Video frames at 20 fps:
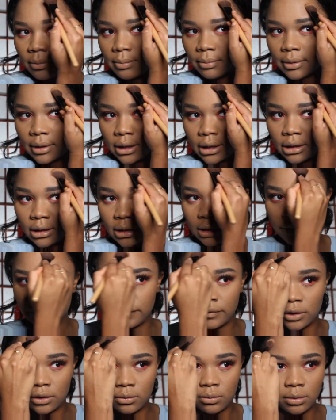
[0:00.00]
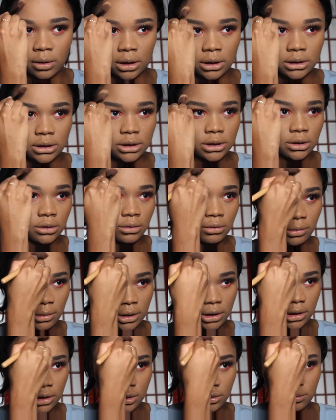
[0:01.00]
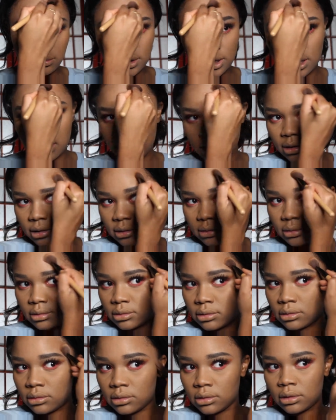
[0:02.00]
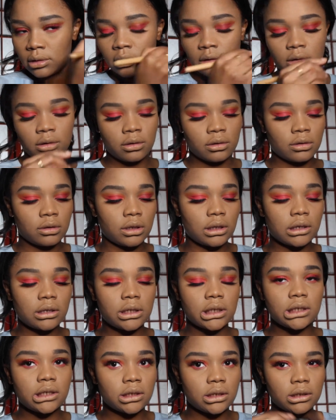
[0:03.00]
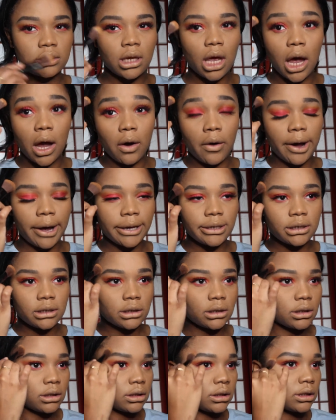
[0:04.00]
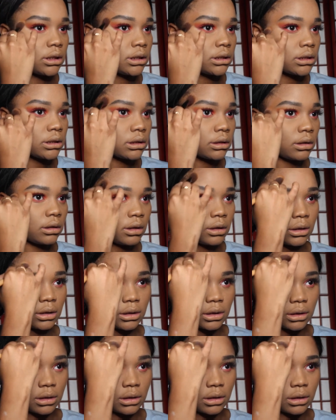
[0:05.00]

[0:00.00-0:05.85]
But if you want to, you can. This is just how I did this look.